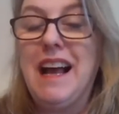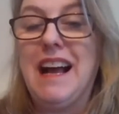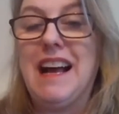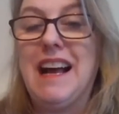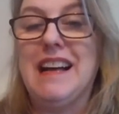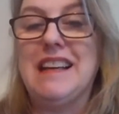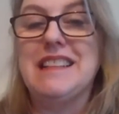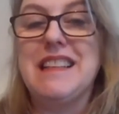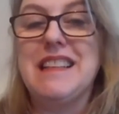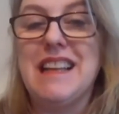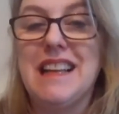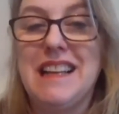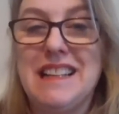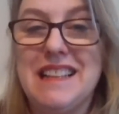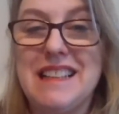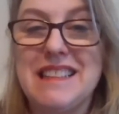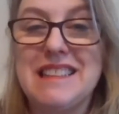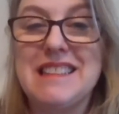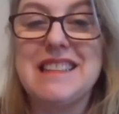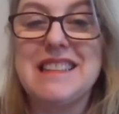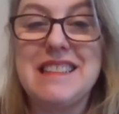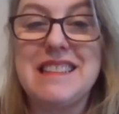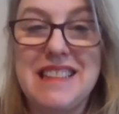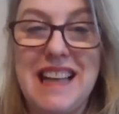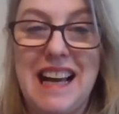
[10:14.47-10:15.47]
And uh,
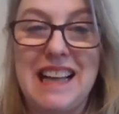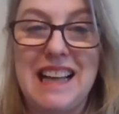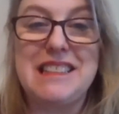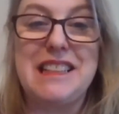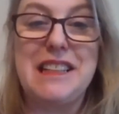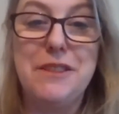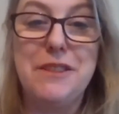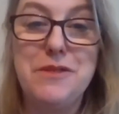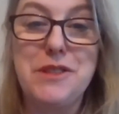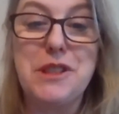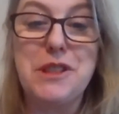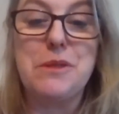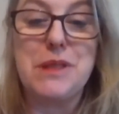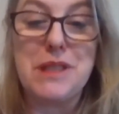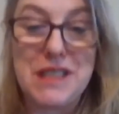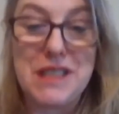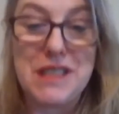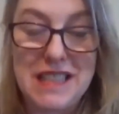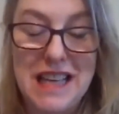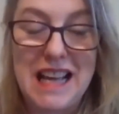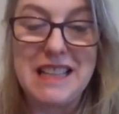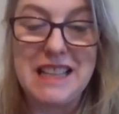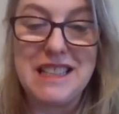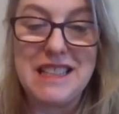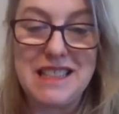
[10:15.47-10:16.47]
that gives you a
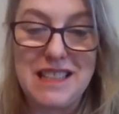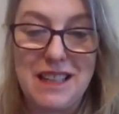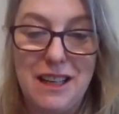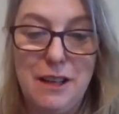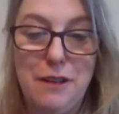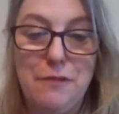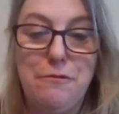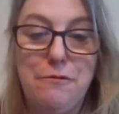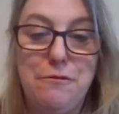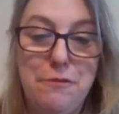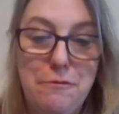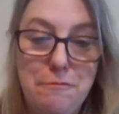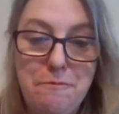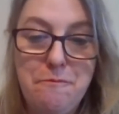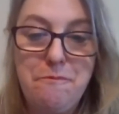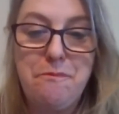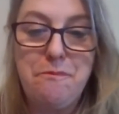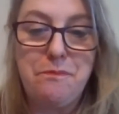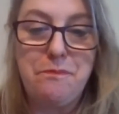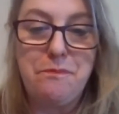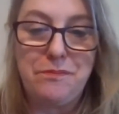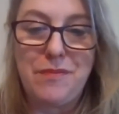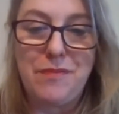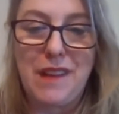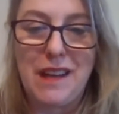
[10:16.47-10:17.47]
sense of,
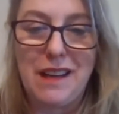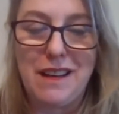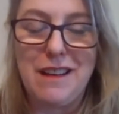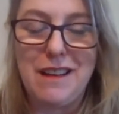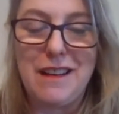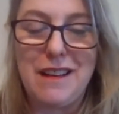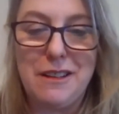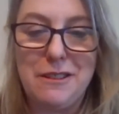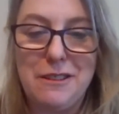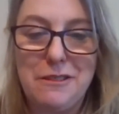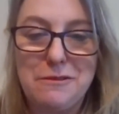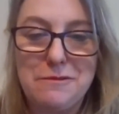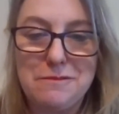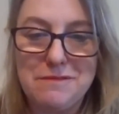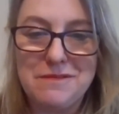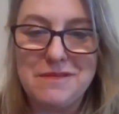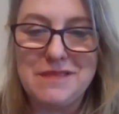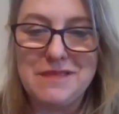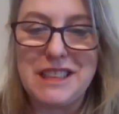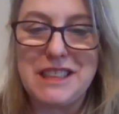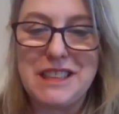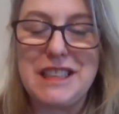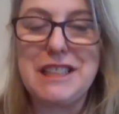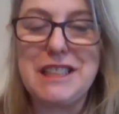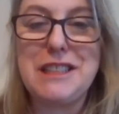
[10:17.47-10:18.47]
you know,
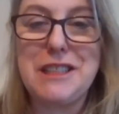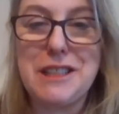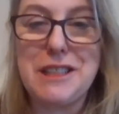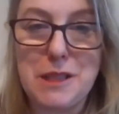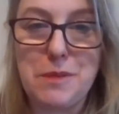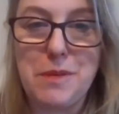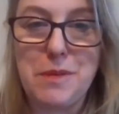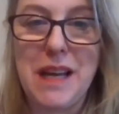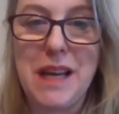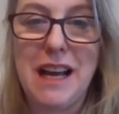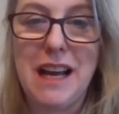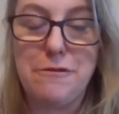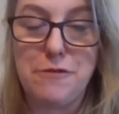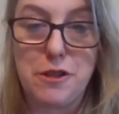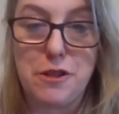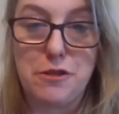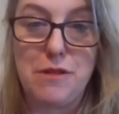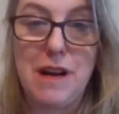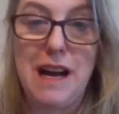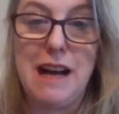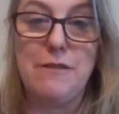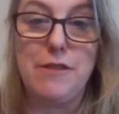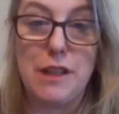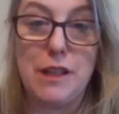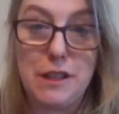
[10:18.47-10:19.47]
the distance we have to
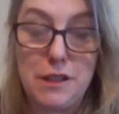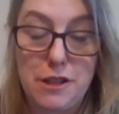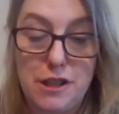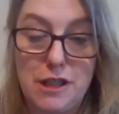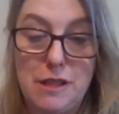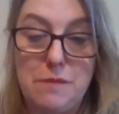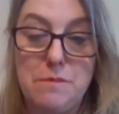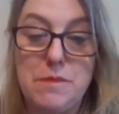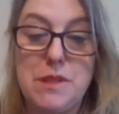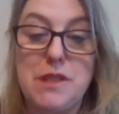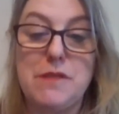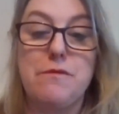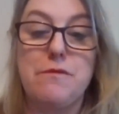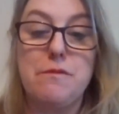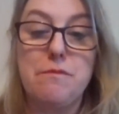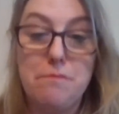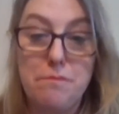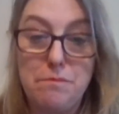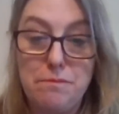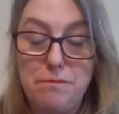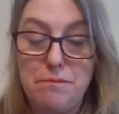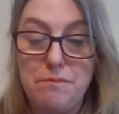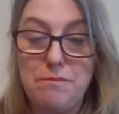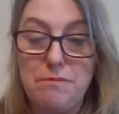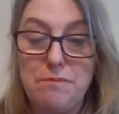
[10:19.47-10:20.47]
travel in terms of
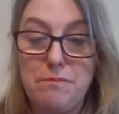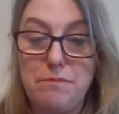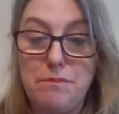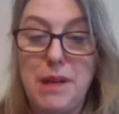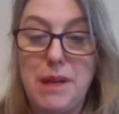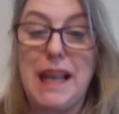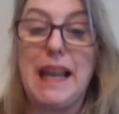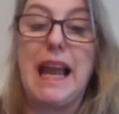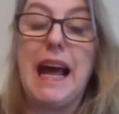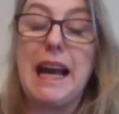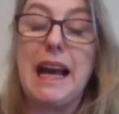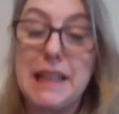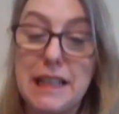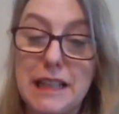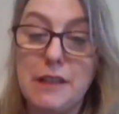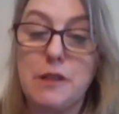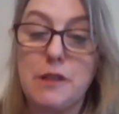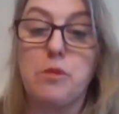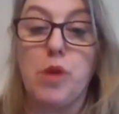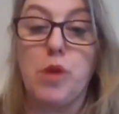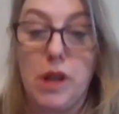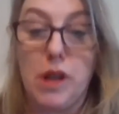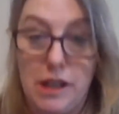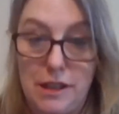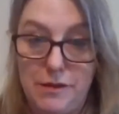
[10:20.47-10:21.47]
planning
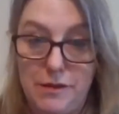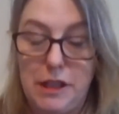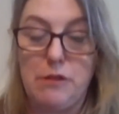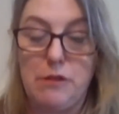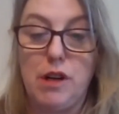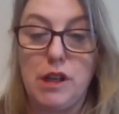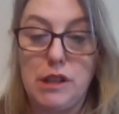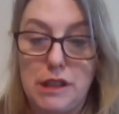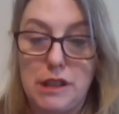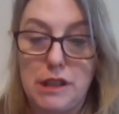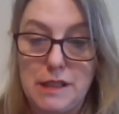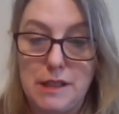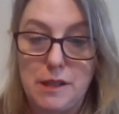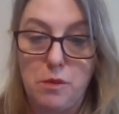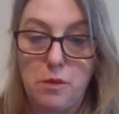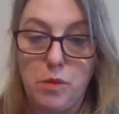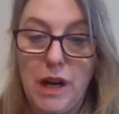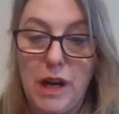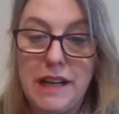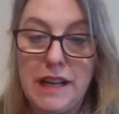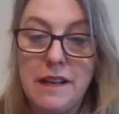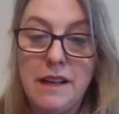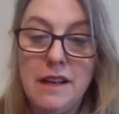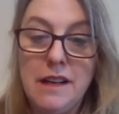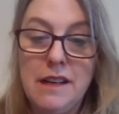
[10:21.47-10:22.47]
the work of the Oireachtas in
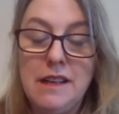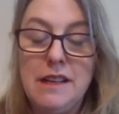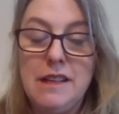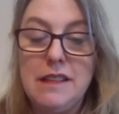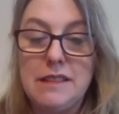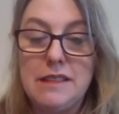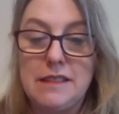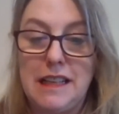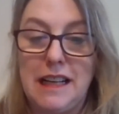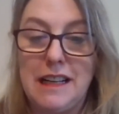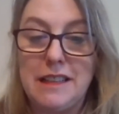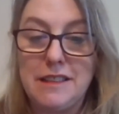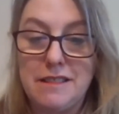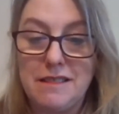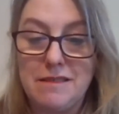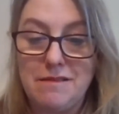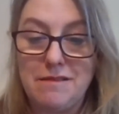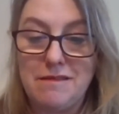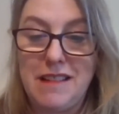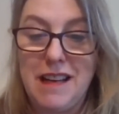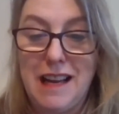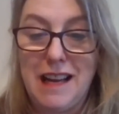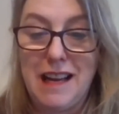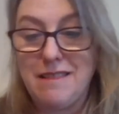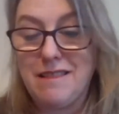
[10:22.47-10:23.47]
a way that,
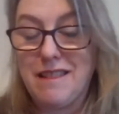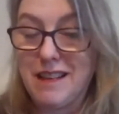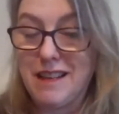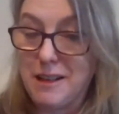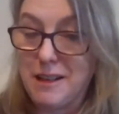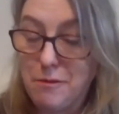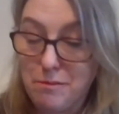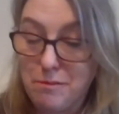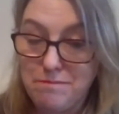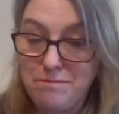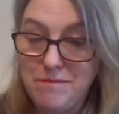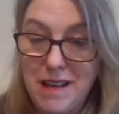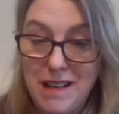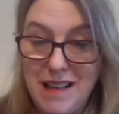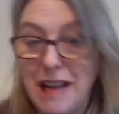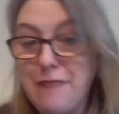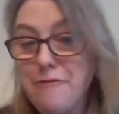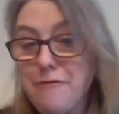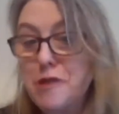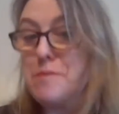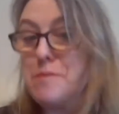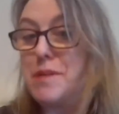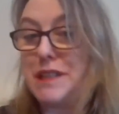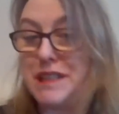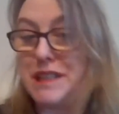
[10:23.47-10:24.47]
you know,
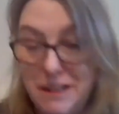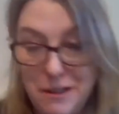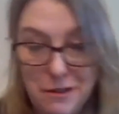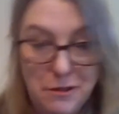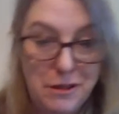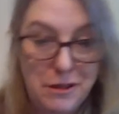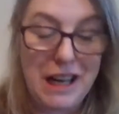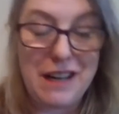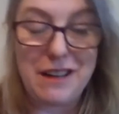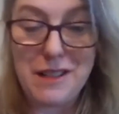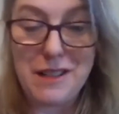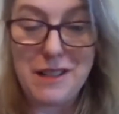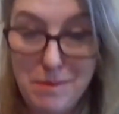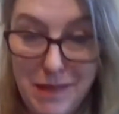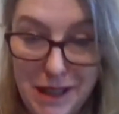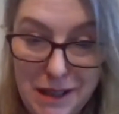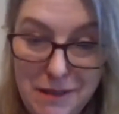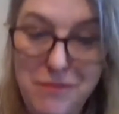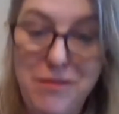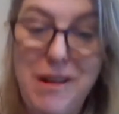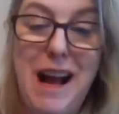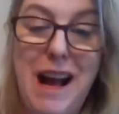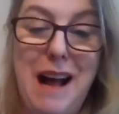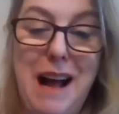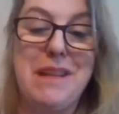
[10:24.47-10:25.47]
everybody who cares
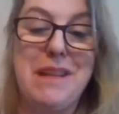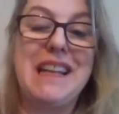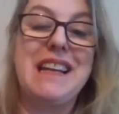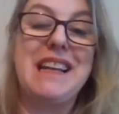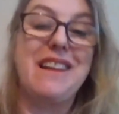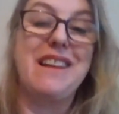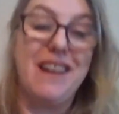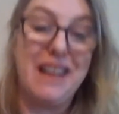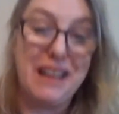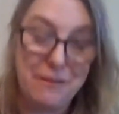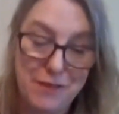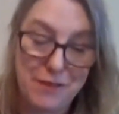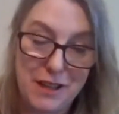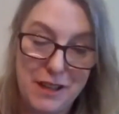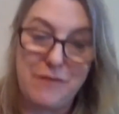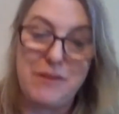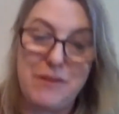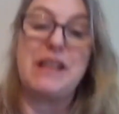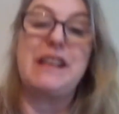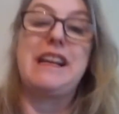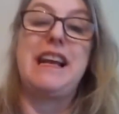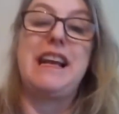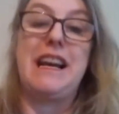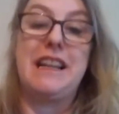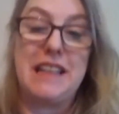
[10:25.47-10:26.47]
about family life
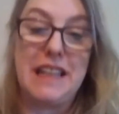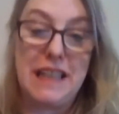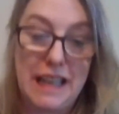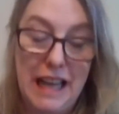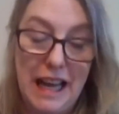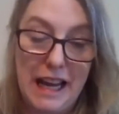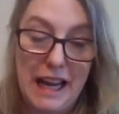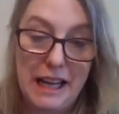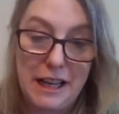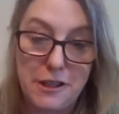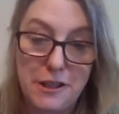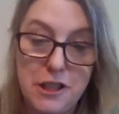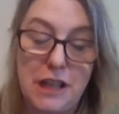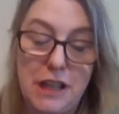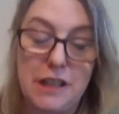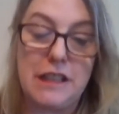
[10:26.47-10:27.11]
and can engage.